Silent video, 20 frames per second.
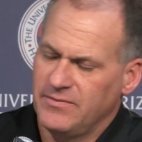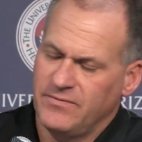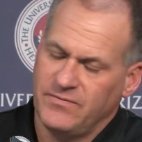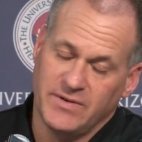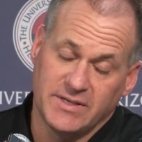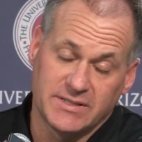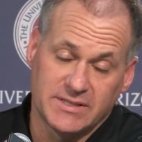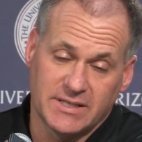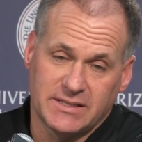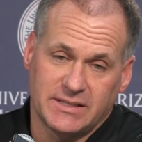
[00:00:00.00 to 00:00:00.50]

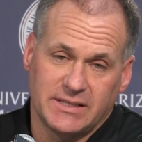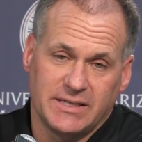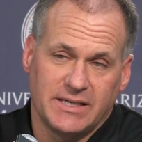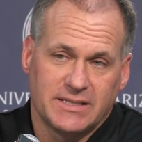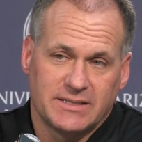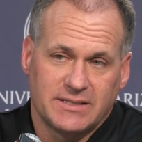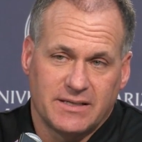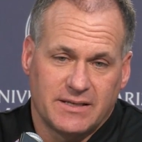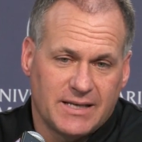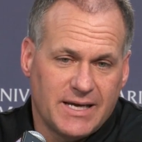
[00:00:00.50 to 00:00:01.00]
physically
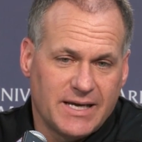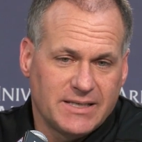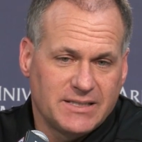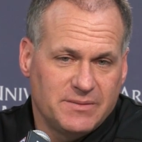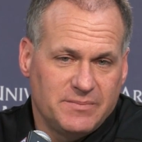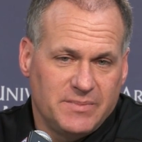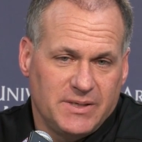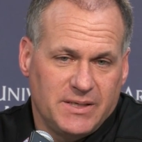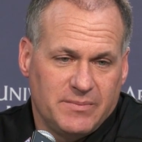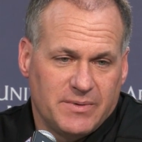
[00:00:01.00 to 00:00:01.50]
as I'd like
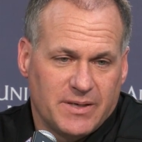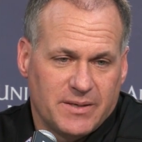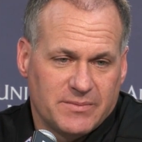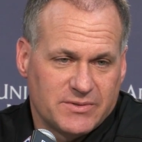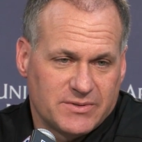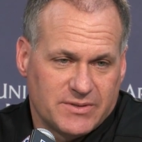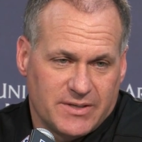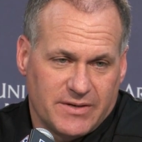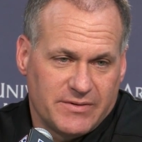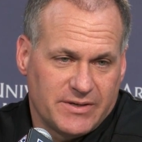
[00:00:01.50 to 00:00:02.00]
to be, but I'm
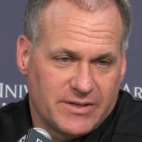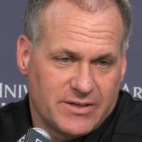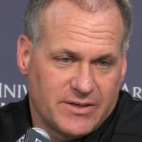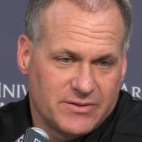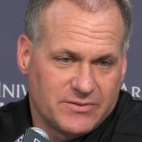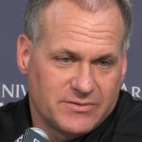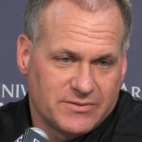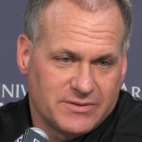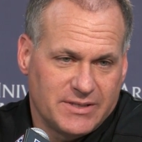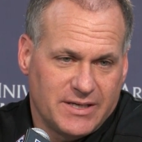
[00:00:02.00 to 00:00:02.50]
sure every
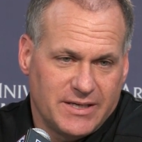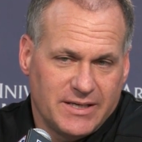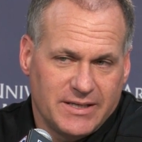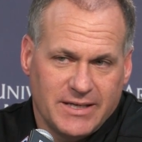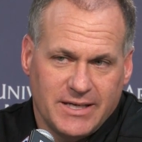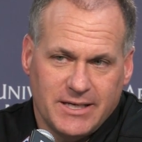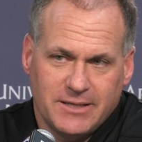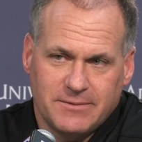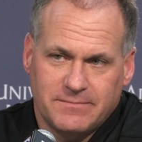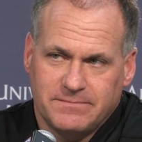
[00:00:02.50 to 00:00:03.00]
coach would tell you
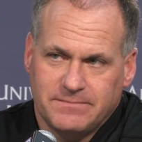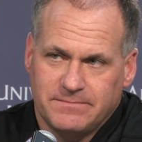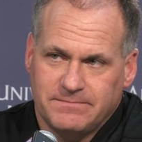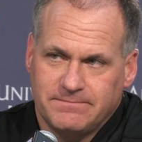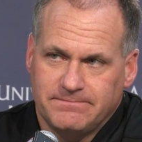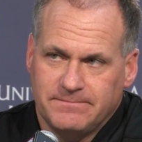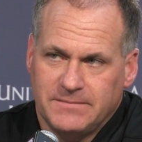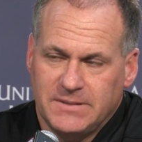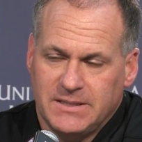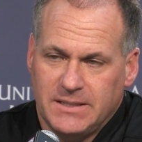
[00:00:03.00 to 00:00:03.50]
that
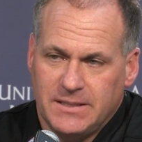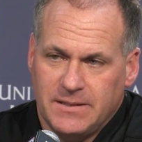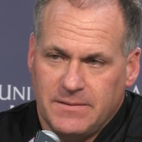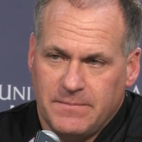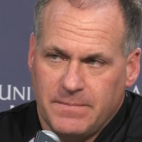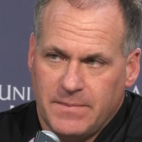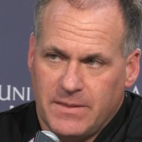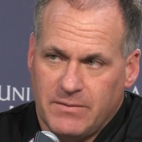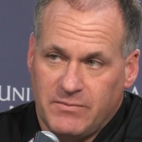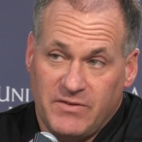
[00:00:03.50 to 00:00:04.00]
uh,
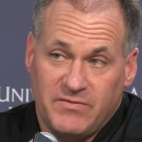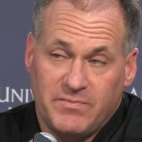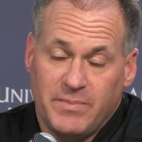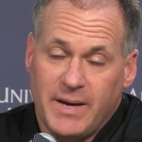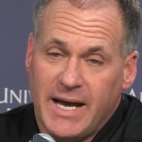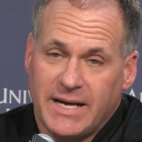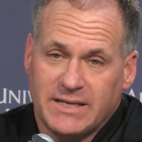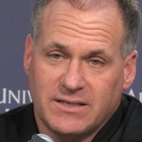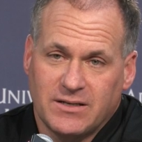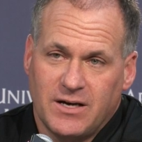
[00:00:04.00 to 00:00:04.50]
we've
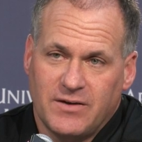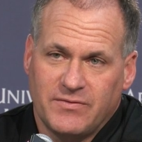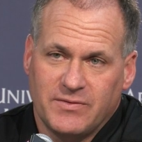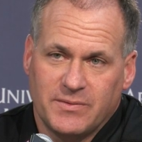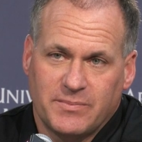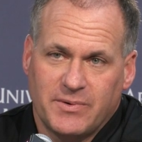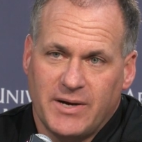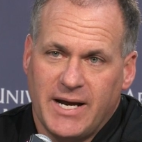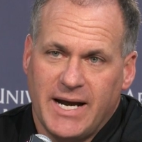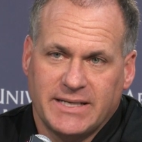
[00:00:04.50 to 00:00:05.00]
backed off
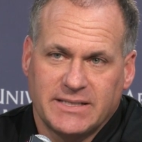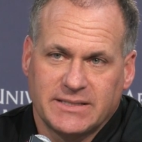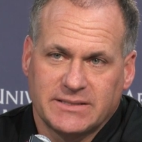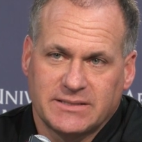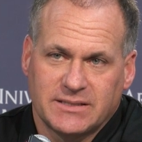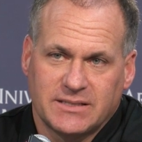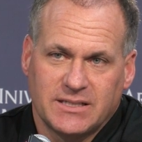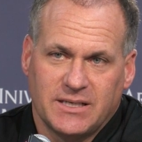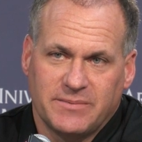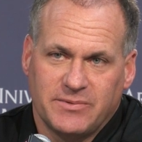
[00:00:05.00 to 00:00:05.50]
in
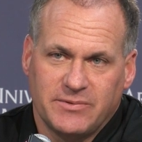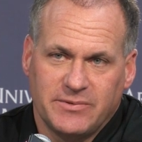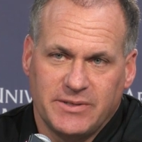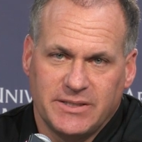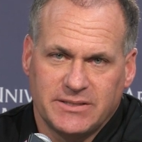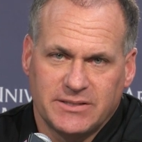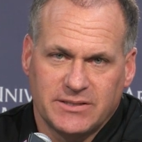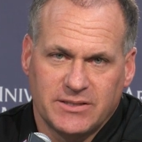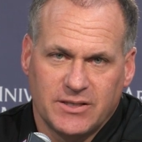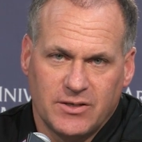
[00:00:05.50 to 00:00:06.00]
practice a couple
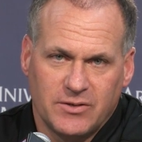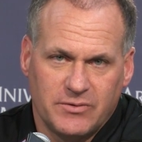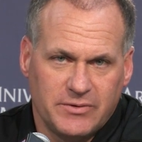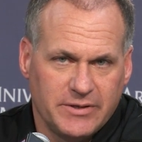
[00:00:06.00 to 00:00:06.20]
weeks ago.